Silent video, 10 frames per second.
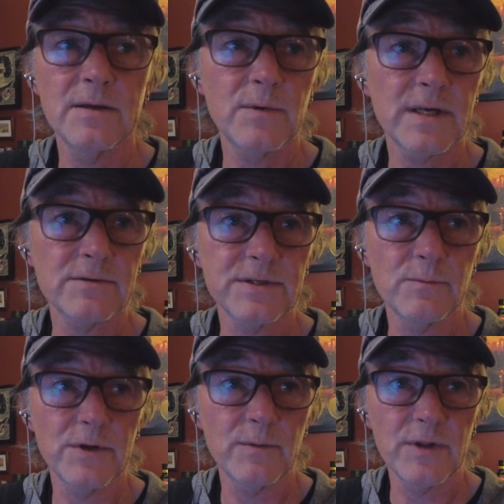What else?
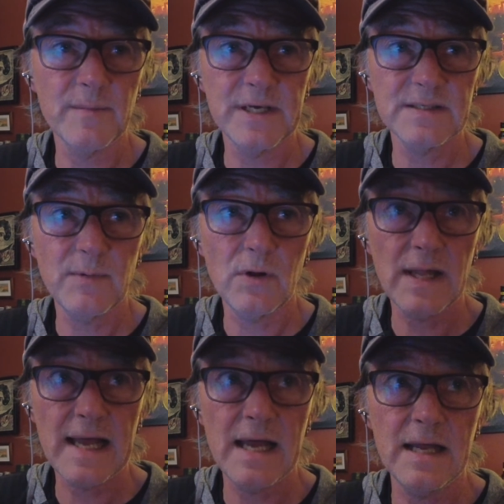What, they won the baseball
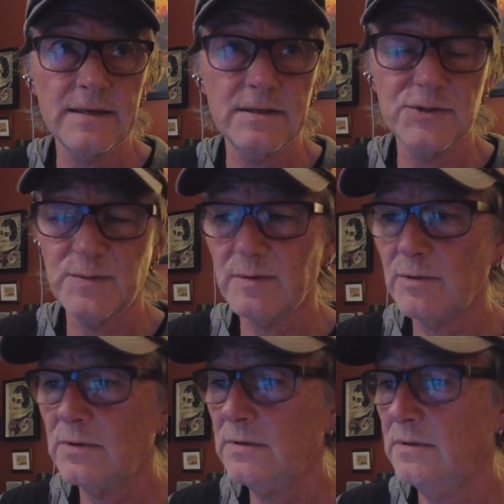and the Super
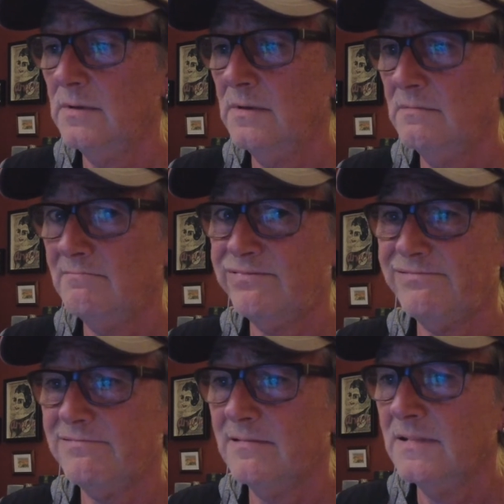Bowl?
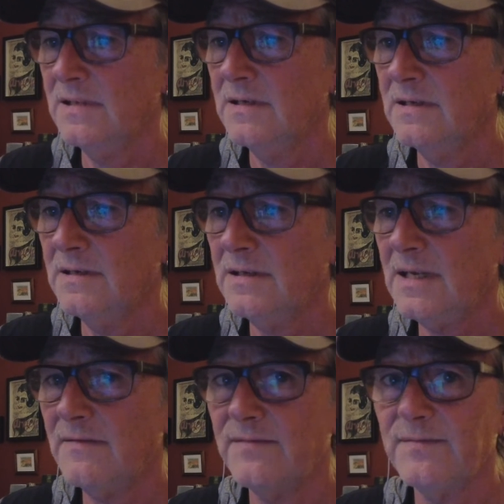I think
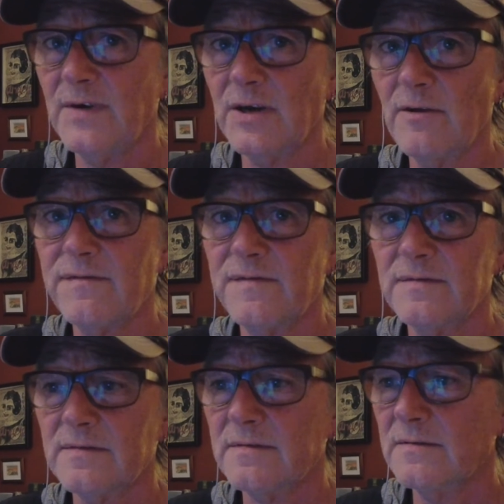they've had enough
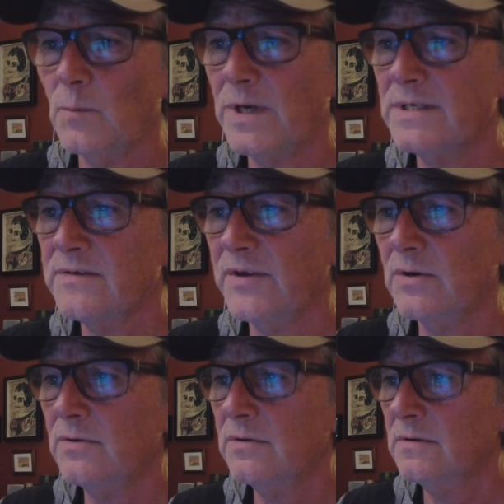wins, you know.